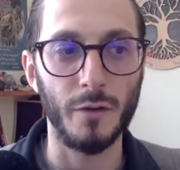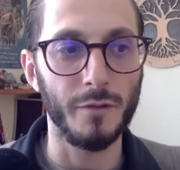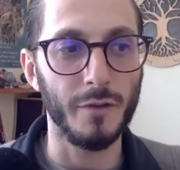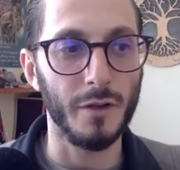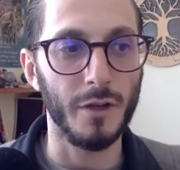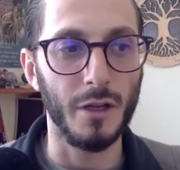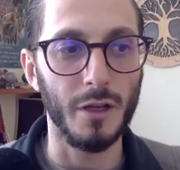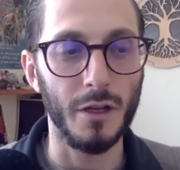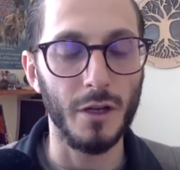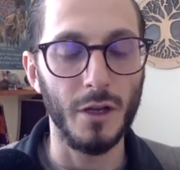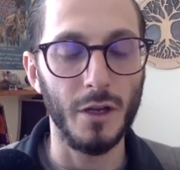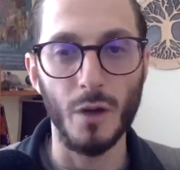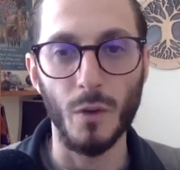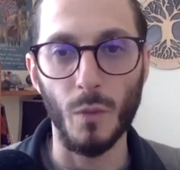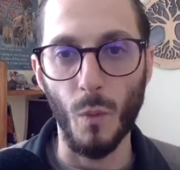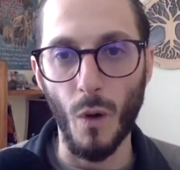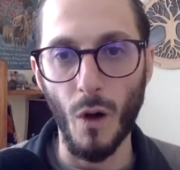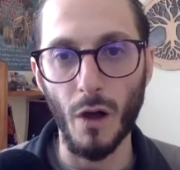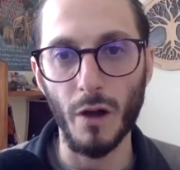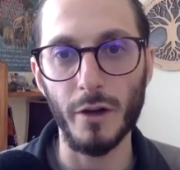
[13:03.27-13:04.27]
for the
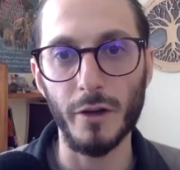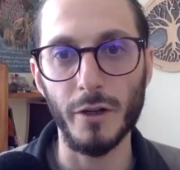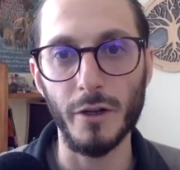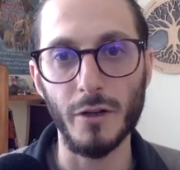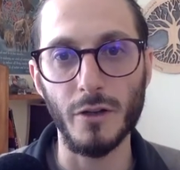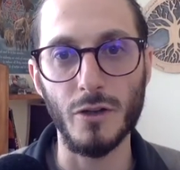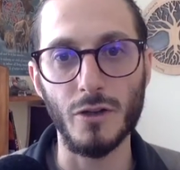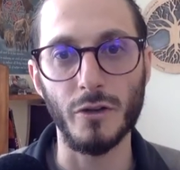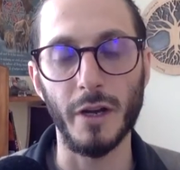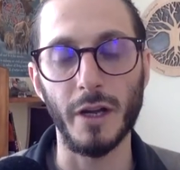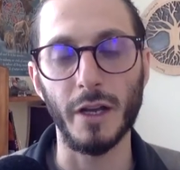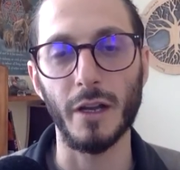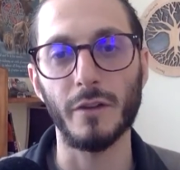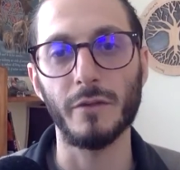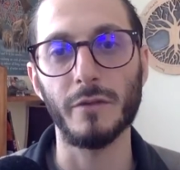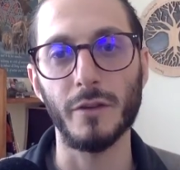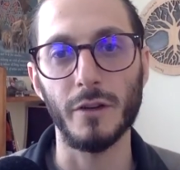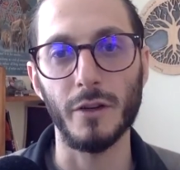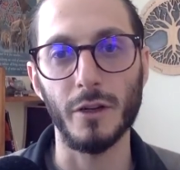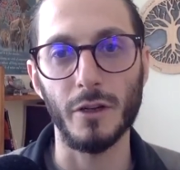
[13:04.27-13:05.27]
water you drink,
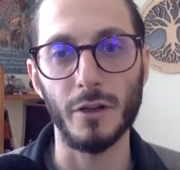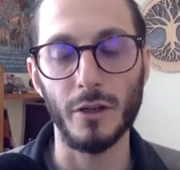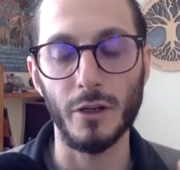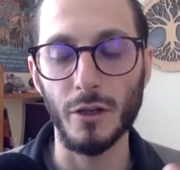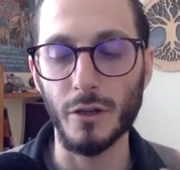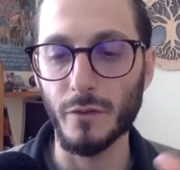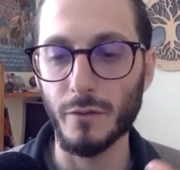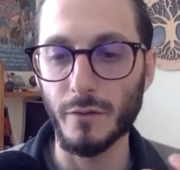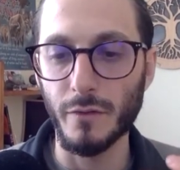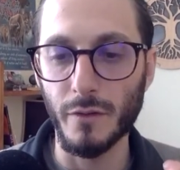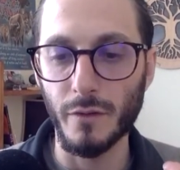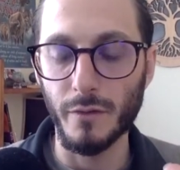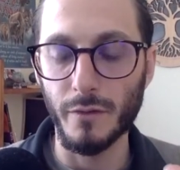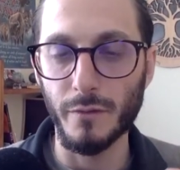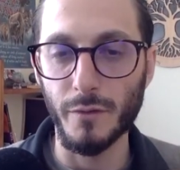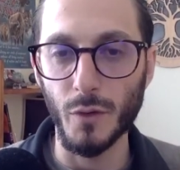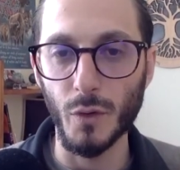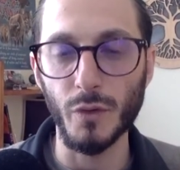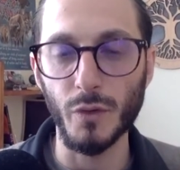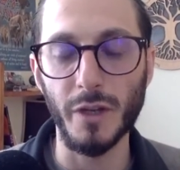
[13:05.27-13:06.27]
for the good
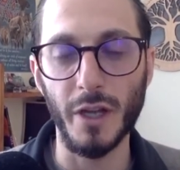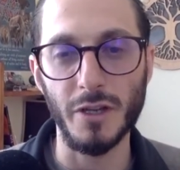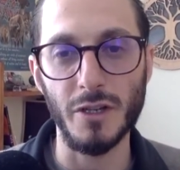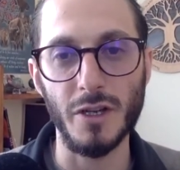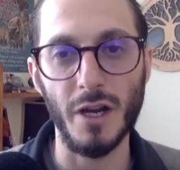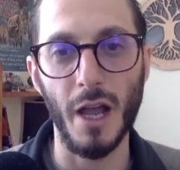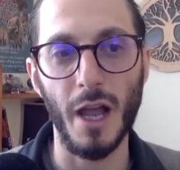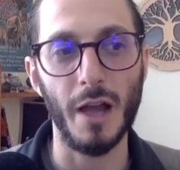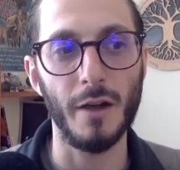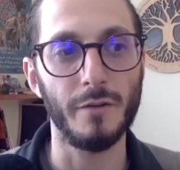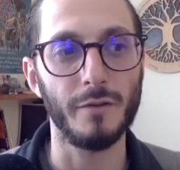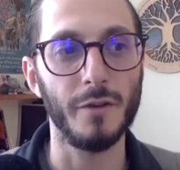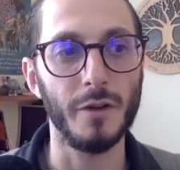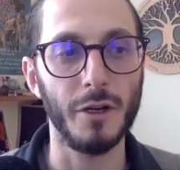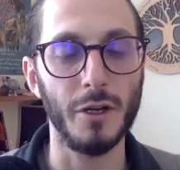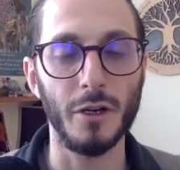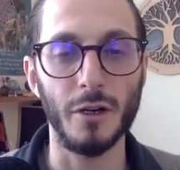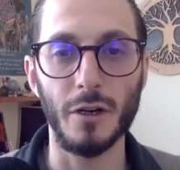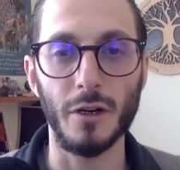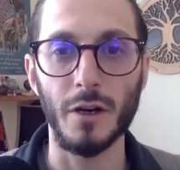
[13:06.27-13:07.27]
food that you have, for
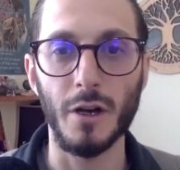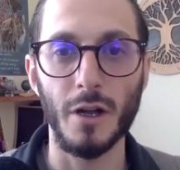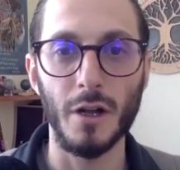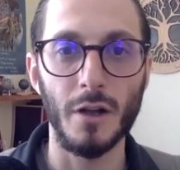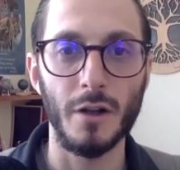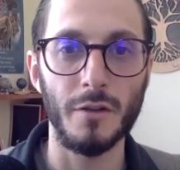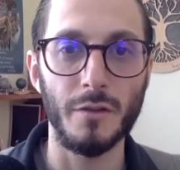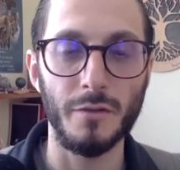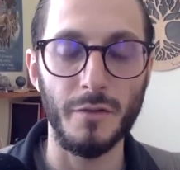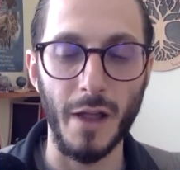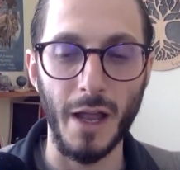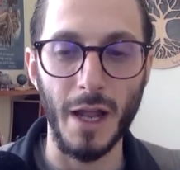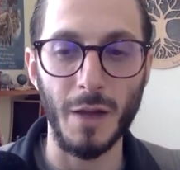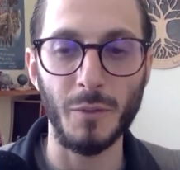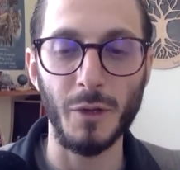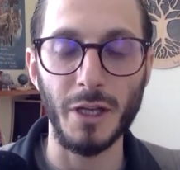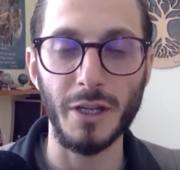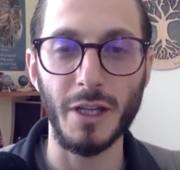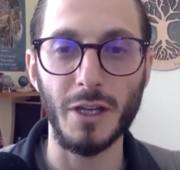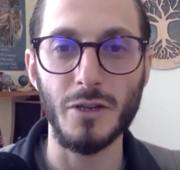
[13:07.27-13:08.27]
your
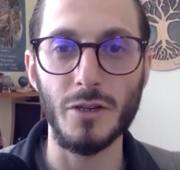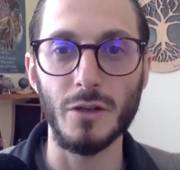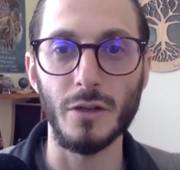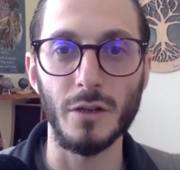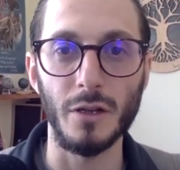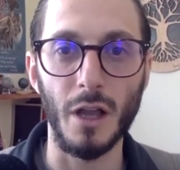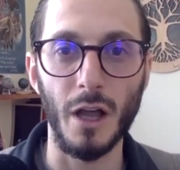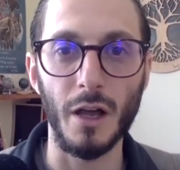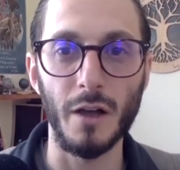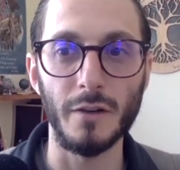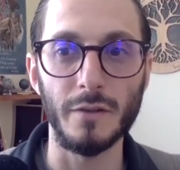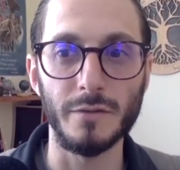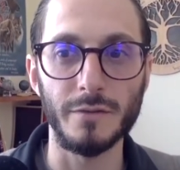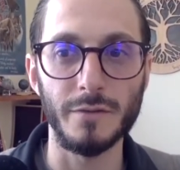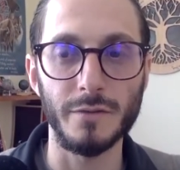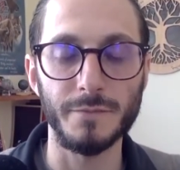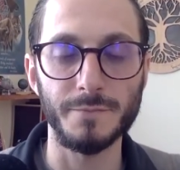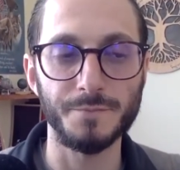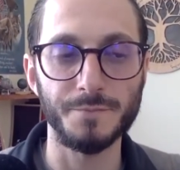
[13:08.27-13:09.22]
family that you love,